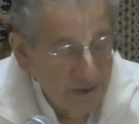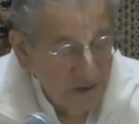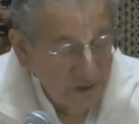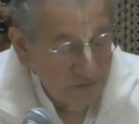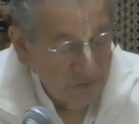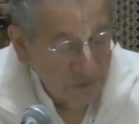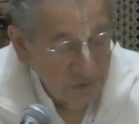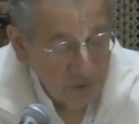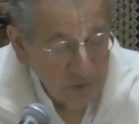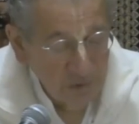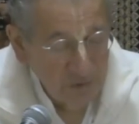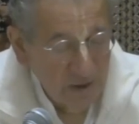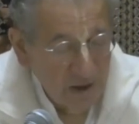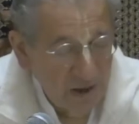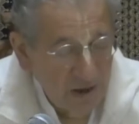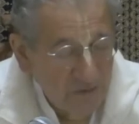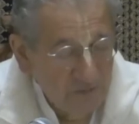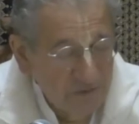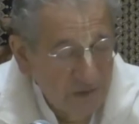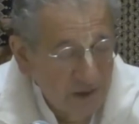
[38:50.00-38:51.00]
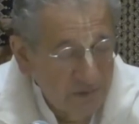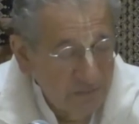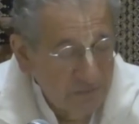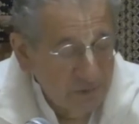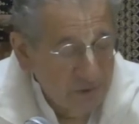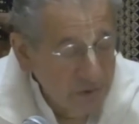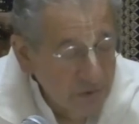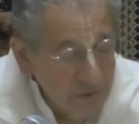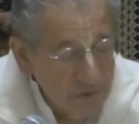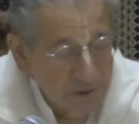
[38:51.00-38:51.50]
if you have that
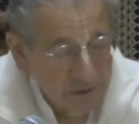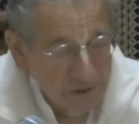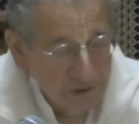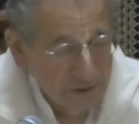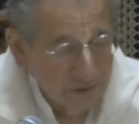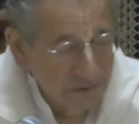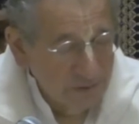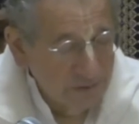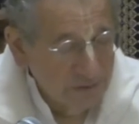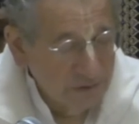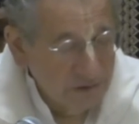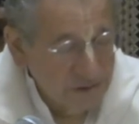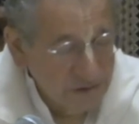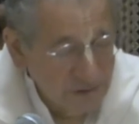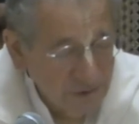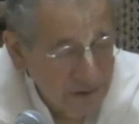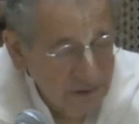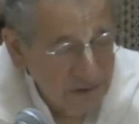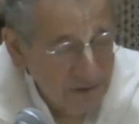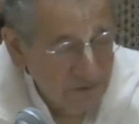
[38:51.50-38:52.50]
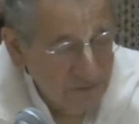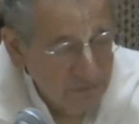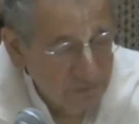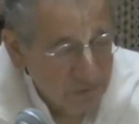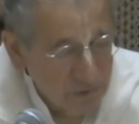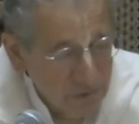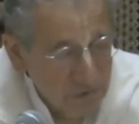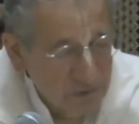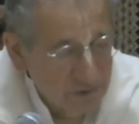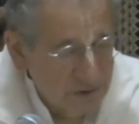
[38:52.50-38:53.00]
purity, the strength of
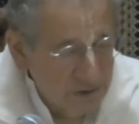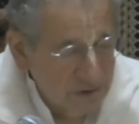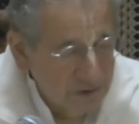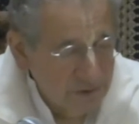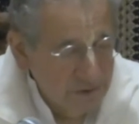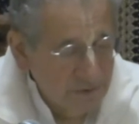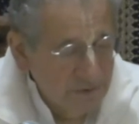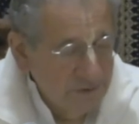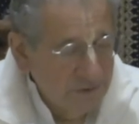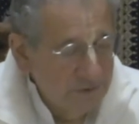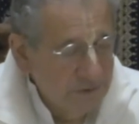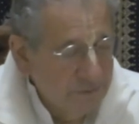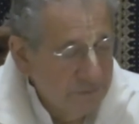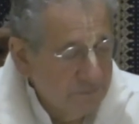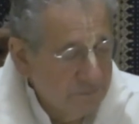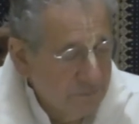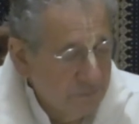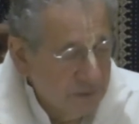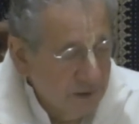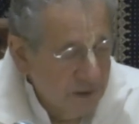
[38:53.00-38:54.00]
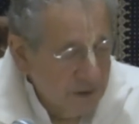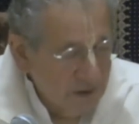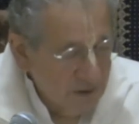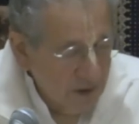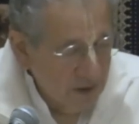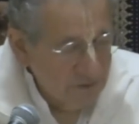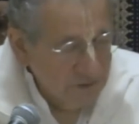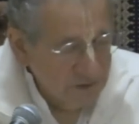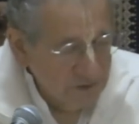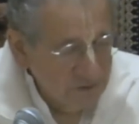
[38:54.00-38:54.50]
purity that
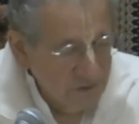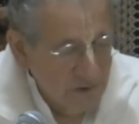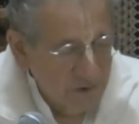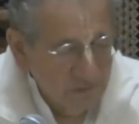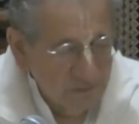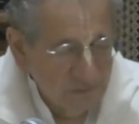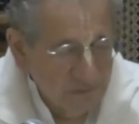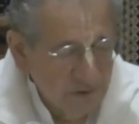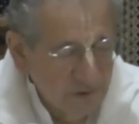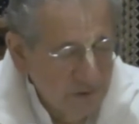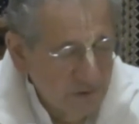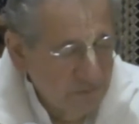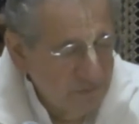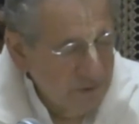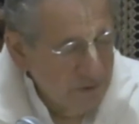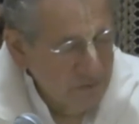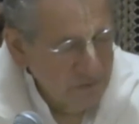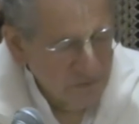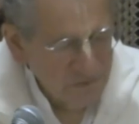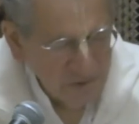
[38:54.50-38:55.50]
comes from being